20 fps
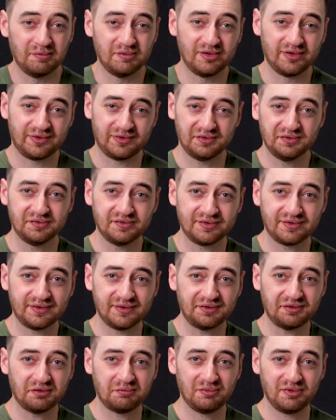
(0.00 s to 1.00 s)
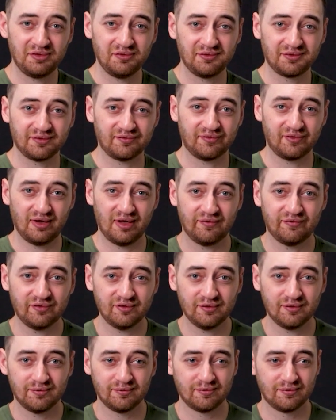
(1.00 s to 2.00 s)
gonna steal this system and use it
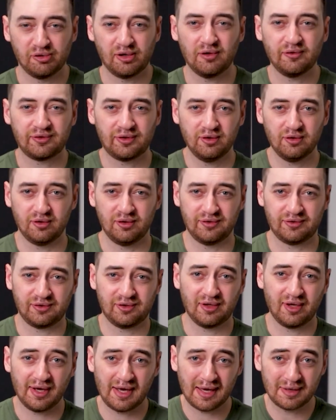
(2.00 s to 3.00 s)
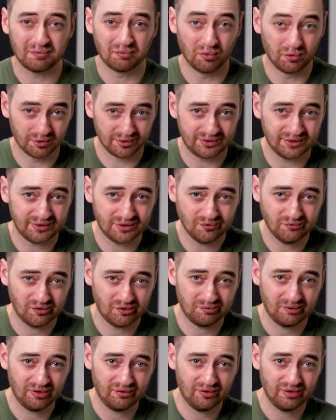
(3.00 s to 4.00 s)
forever, but I was curious, could I add more systems in
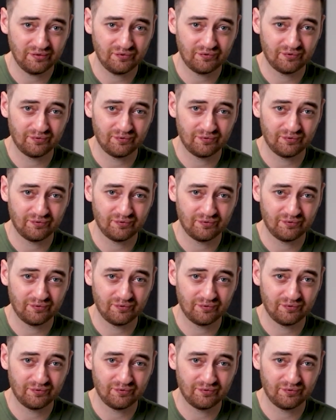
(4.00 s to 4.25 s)
my life?